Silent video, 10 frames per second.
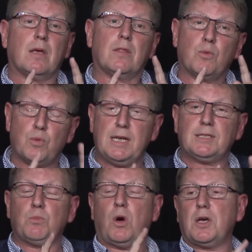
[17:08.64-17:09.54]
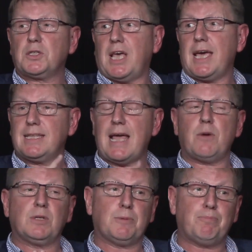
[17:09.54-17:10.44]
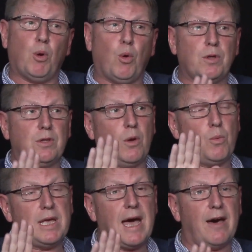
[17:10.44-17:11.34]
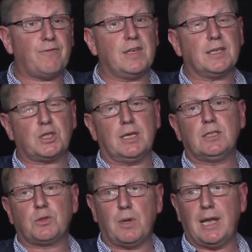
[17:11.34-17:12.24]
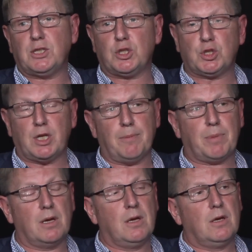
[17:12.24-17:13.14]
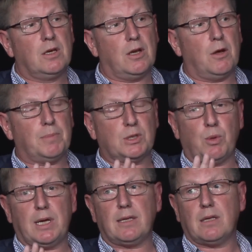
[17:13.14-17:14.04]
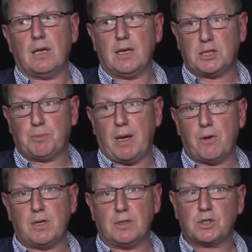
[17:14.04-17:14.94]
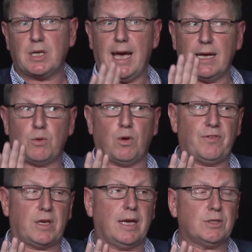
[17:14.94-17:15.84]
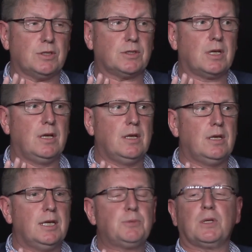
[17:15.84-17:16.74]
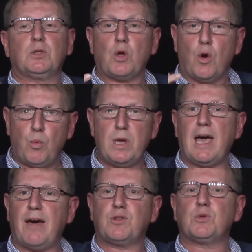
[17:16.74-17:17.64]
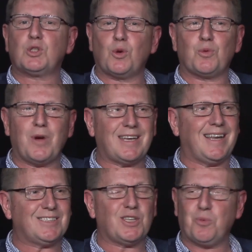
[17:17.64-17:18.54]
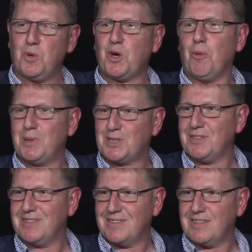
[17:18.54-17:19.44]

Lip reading: the reason why I say now it's important that we have this interrelationship, between experience and qualifications, is because we have to assure the regulator that we're competent.